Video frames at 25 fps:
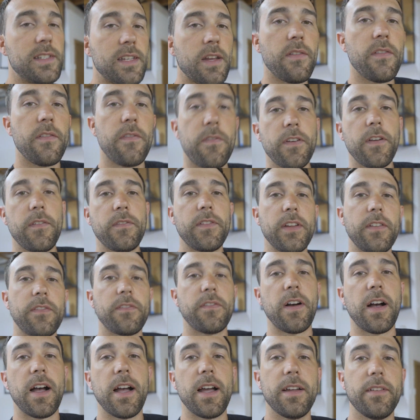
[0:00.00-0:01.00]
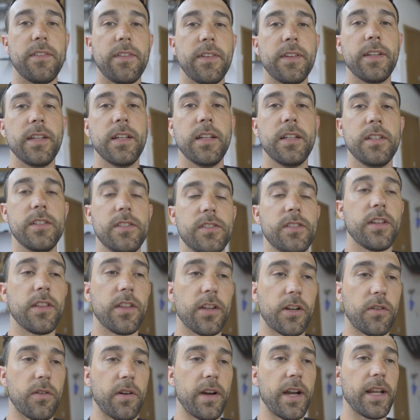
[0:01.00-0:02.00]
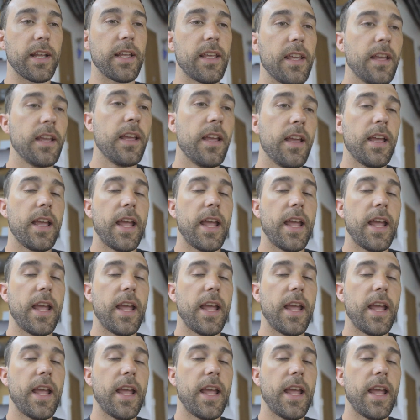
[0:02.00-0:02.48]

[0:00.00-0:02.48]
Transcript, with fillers: 755 to the crank,